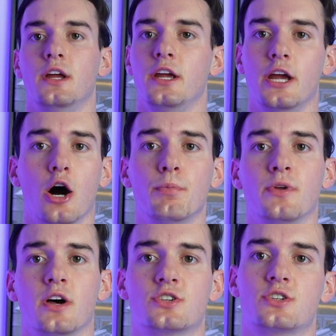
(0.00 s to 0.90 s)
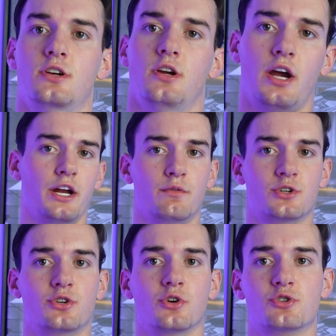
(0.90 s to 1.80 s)
He helped us and the
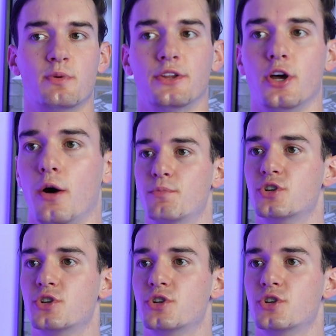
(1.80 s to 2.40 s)
results went up.